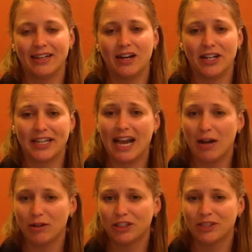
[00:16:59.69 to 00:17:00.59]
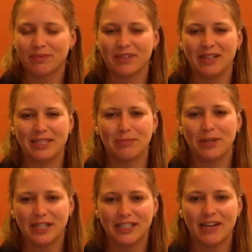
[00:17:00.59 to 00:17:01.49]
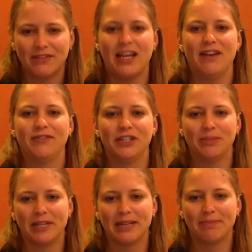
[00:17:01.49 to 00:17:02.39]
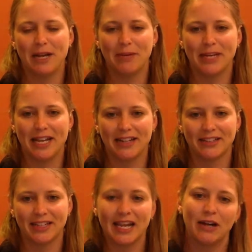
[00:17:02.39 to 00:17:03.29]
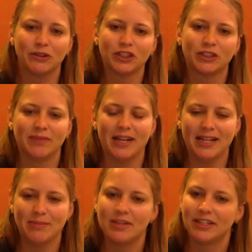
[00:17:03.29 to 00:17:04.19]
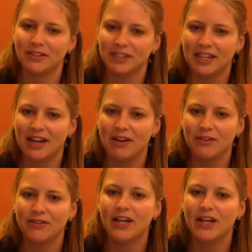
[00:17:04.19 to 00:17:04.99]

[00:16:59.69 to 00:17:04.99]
on a couch. It's pretty tough to have good biomechanics on a couch. I'm guilty of